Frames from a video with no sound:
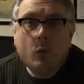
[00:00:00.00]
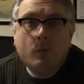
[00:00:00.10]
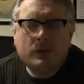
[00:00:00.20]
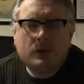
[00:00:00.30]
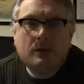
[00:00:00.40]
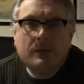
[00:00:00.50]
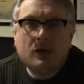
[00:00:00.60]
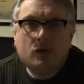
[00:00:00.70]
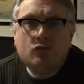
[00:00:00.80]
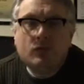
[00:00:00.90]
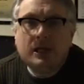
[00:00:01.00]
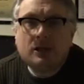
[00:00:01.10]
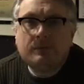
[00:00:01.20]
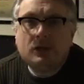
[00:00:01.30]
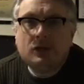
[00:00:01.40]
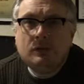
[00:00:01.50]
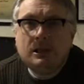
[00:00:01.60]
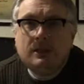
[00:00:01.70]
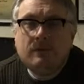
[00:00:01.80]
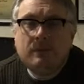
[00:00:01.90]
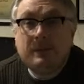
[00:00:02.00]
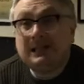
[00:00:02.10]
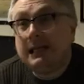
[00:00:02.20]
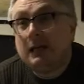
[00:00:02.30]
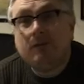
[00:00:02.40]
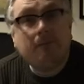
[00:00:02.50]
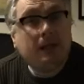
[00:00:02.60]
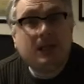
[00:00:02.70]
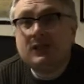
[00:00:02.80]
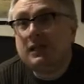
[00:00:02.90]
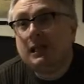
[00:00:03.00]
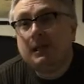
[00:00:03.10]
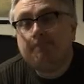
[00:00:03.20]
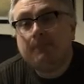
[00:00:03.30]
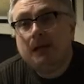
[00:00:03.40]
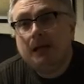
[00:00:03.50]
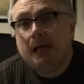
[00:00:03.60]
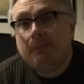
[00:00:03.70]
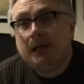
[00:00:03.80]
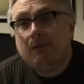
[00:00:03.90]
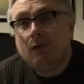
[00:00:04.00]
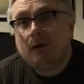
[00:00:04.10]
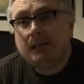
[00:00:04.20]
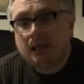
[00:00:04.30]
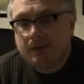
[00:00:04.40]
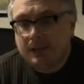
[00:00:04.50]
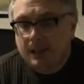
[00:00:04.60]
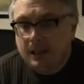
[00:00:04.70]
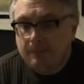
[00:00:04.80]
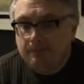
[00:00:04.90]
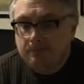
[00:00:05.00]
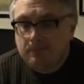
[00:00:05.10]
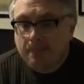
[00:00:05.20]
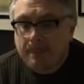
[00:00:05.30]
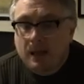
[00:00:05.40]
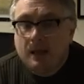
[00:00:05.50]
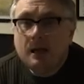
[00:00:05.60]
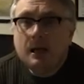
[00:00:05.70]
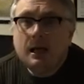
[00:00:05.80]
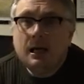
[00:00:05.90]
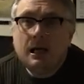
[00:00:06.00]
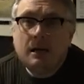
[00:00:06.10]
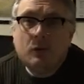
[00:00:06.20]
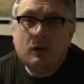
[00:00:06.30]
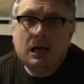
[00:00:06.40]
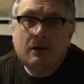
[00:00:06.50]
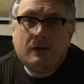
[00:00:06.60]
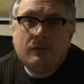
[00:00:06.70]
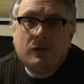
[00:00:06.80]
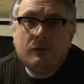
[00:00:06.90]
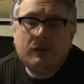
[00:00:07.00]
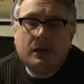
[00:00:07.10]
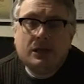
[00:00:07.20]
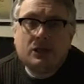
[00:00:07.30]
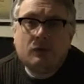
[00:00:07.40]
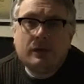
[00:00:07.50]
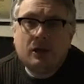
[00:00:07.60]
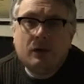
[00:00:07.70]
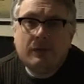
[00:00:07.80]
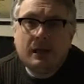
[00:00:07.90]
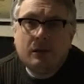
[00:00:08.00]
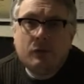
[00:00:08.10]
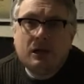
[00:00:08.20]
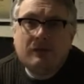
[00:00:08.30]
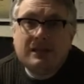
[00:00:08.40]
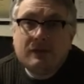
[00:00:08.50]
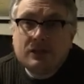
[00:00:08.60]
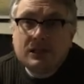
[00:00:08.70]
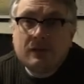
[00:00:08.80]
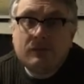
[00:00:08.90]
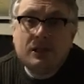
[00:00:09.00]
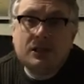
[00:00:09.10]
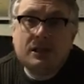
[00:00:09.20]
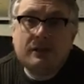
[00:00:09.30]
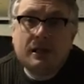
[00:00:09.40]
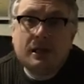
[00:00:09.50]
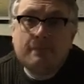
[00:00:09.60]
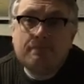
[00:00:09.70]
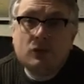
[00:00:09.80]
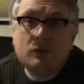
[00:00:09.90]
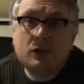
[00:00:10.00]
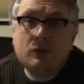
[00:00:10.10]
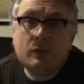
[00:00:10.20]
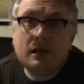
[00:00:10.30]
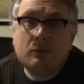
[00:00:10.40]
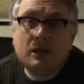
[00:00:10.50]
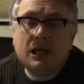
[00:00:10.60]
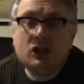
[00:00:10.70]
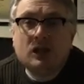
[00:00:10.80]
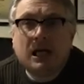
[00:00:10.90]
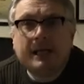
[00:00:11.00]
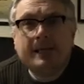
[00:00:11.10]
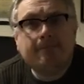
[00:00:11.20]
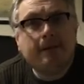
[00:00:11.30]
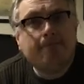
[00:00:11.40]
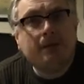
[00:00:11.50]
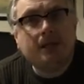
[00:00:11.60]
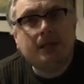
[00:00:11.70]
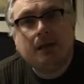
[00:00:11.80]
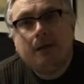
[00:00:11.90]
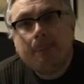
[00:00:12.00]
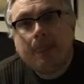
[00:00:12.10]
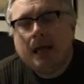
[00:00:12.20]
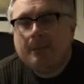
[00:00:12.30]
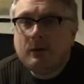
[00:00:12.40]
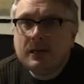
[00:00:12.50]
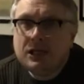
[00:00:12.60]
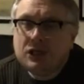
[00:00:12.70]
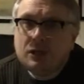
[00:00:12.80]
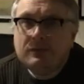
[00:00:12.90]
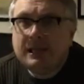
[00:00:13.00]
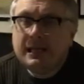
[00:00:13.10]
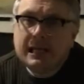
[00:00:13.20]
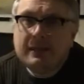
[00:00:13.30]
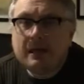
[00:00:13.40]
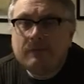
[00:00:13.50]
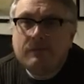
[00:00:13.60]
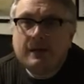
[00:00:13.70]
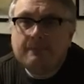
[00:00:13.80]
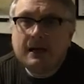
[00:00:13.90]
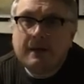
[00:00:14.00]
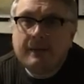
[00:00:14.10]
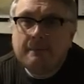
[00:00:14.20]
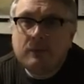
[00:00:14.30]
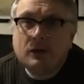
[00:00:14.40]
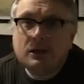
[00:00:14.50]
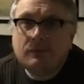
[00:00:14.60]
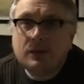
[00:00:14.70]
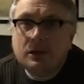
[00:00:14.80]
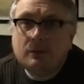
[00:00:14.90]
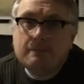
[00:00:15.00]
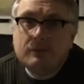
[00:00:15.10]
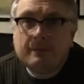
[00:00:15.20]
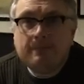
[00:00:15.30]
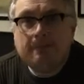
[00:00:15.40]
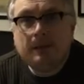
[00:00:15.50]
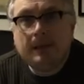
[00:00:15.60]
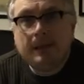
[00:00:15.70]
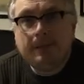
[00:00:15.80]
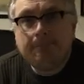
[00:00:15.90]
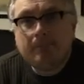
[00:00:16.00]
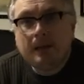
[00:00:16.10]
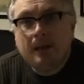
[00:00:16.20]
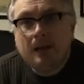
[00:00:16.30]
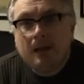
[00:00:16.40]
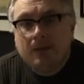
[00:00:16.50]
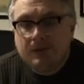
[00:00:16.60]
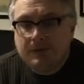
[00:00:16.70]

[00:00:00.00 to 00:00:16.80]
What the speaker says: it's going to be a great opportunity for people to let off a bit of steam, a bit of lockdown steam. We're going to have a few things going on there. We're going to have devil's advocacy there. So, when I challenge members about issues and then get their feedback and their point of view and bring people in, there's